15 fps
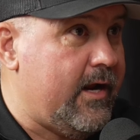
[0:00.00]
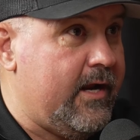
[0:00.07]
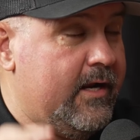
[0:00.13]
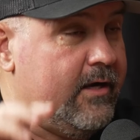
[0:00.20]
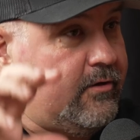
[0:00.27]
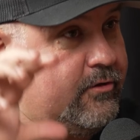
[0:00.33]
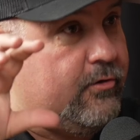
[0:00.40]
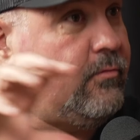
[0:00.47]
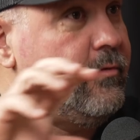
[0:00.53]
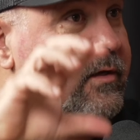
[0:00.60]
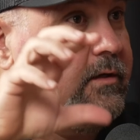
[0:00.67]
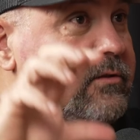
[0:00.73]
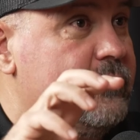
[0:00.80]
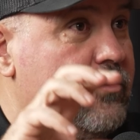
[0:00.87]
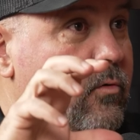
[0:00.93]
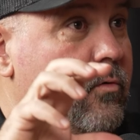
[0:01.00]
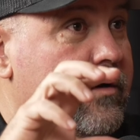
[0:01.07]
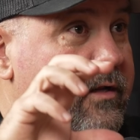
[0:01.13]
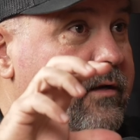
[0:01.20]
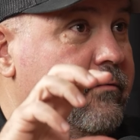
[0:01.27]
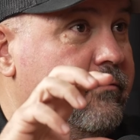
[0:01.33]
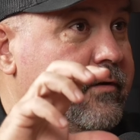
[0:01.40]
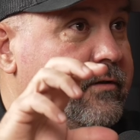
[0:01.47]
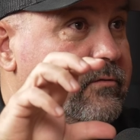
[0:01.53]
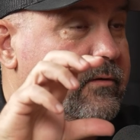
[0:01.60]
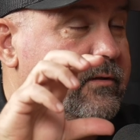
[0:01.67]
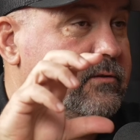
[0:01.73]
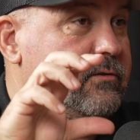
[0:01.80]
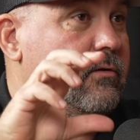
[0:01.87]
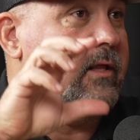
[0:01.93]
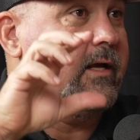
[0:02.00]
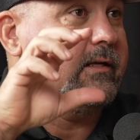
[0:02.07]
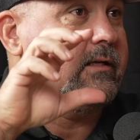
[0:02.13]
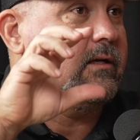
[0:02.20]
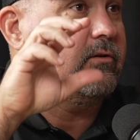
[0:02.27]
and you get a score individually. So like